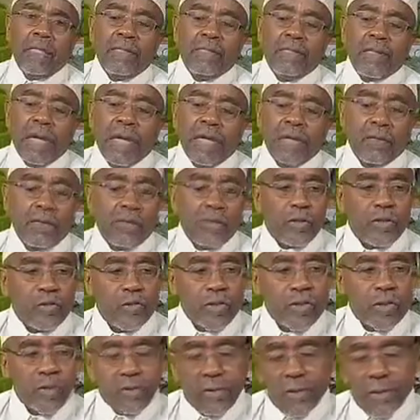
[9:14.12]
entitled
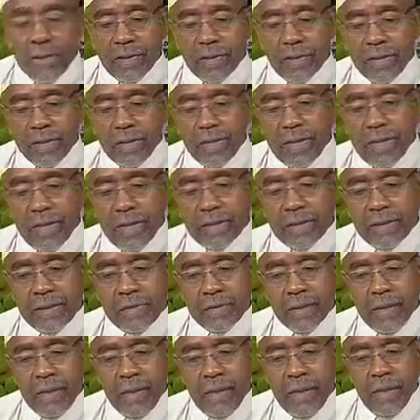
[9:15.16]
Between Cross and
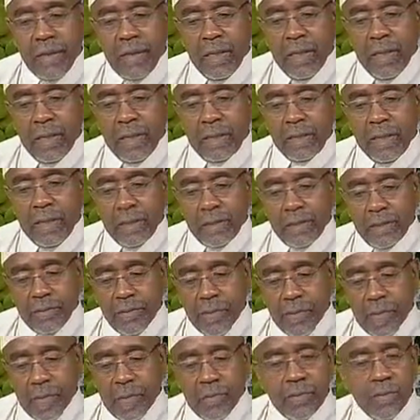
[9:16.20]
Crescent. Uh,
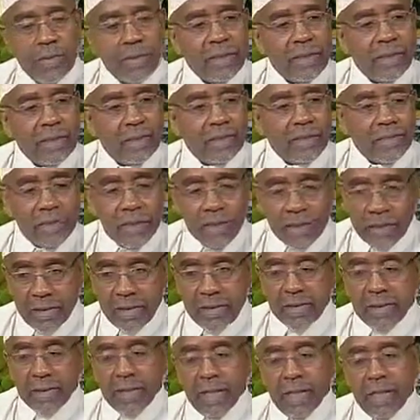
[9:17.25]
Doctor Baldwin is a
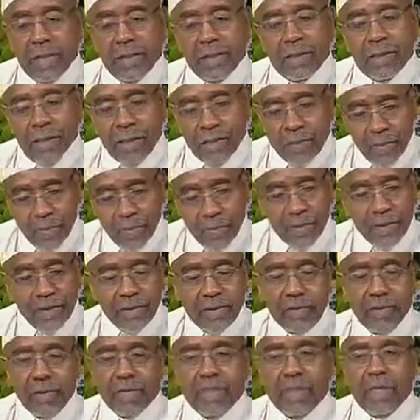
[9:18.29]
Christian scholar and I'm a
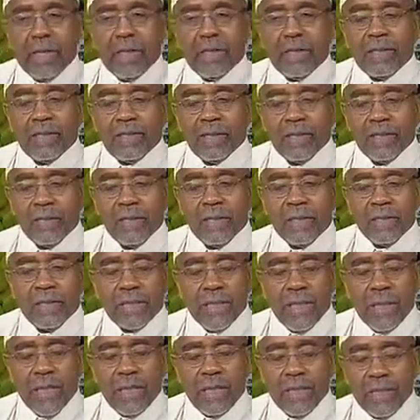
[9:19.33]
Muslim scholar. So we
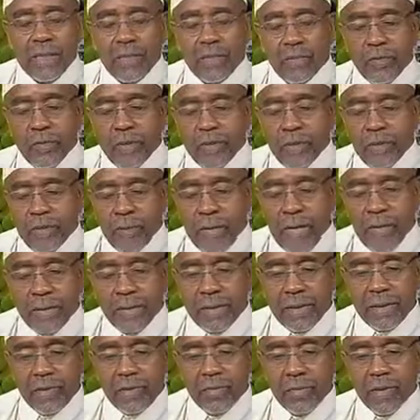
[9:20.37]
decided that we would
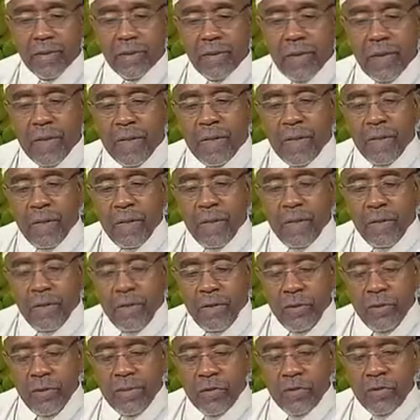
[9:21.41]
write this book
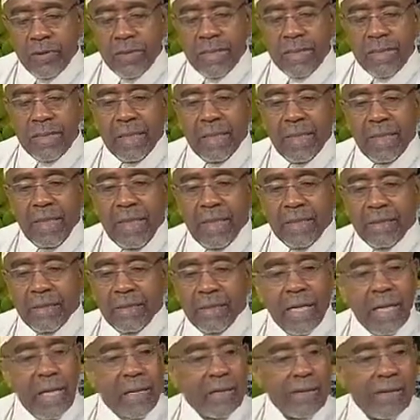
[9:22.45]
using
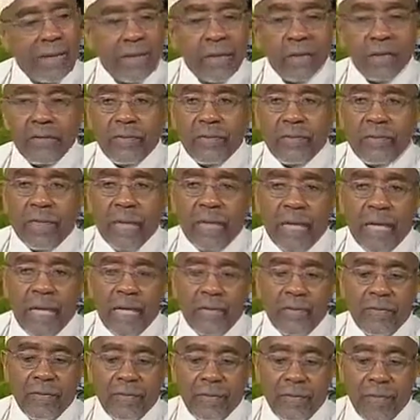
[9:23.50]
as narrative the
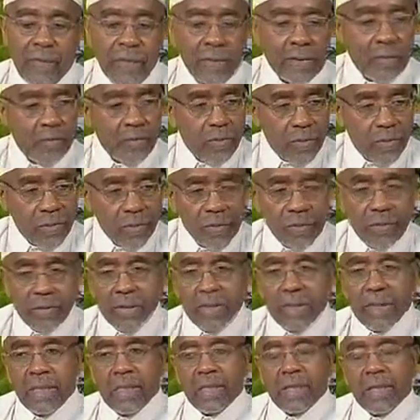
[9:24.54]
life of Doctor Martin
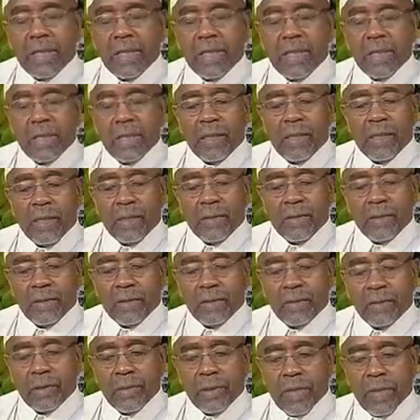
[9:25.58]
Luther King and
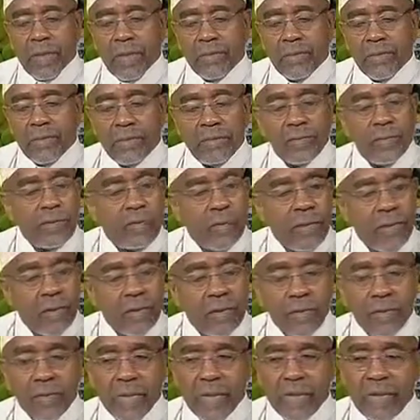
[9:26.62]
also mm-hmm. the life of
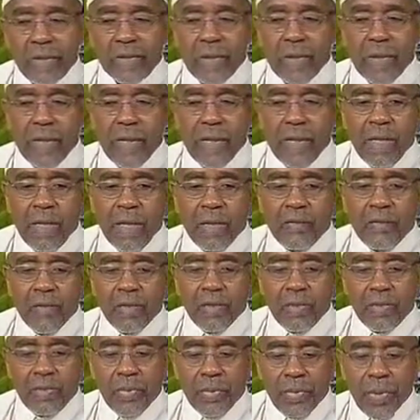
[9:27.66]
Malcolm X. Mm-hmm.
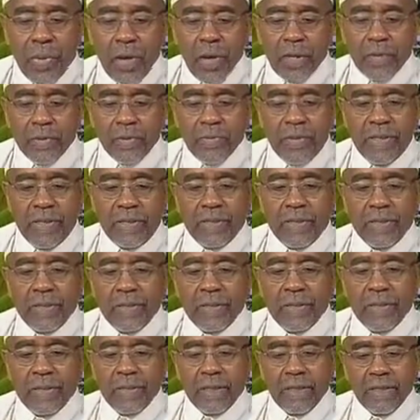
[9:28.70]
But the broader
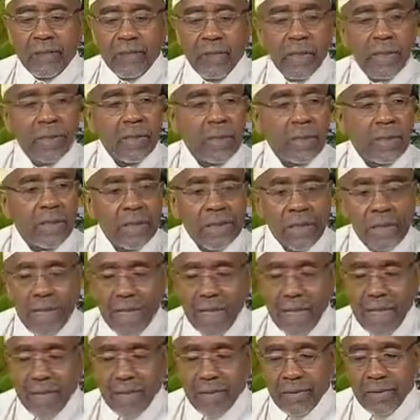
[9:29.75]
picture is we're
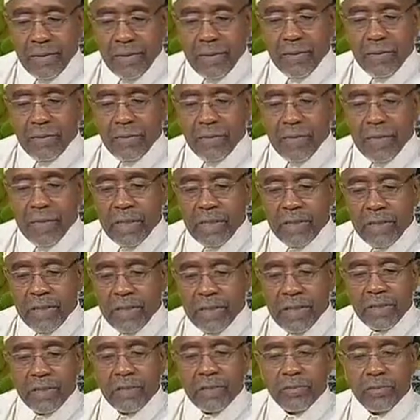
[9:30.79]
looking at the
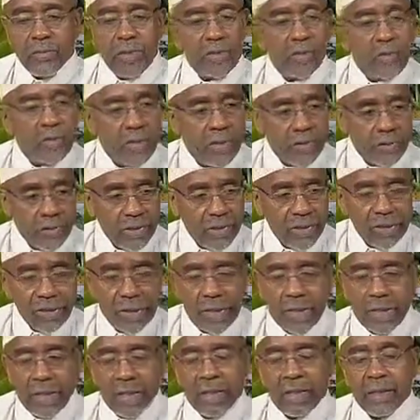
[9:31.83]
creative tension between
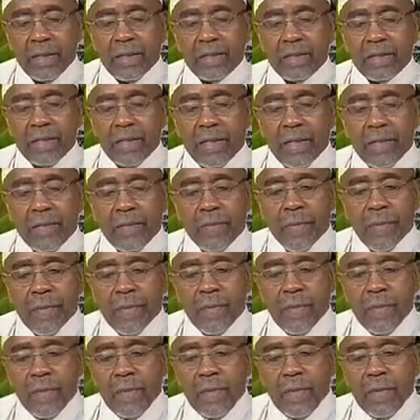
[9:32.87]
Christianity and Islam.
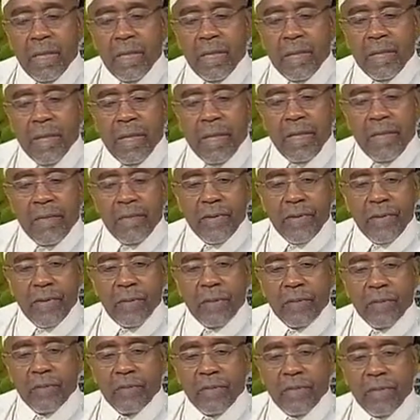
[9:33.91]
Mm-hmm. And the main
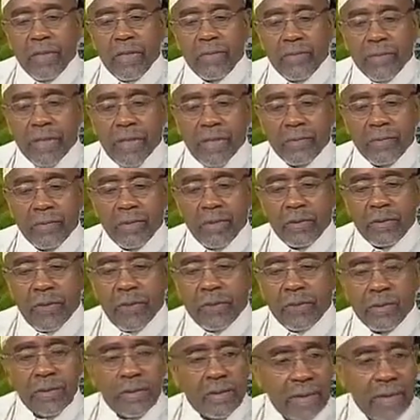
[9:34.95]
thing that we have come
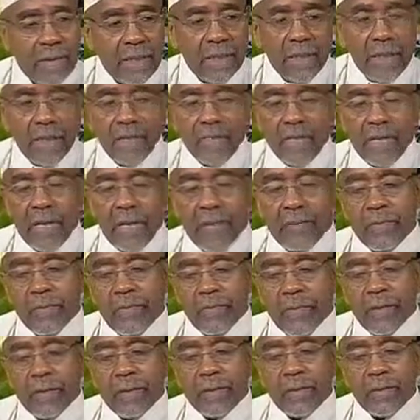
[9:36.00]
to understand after
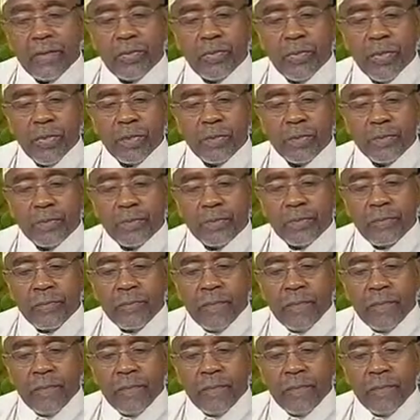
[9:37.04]
having written this book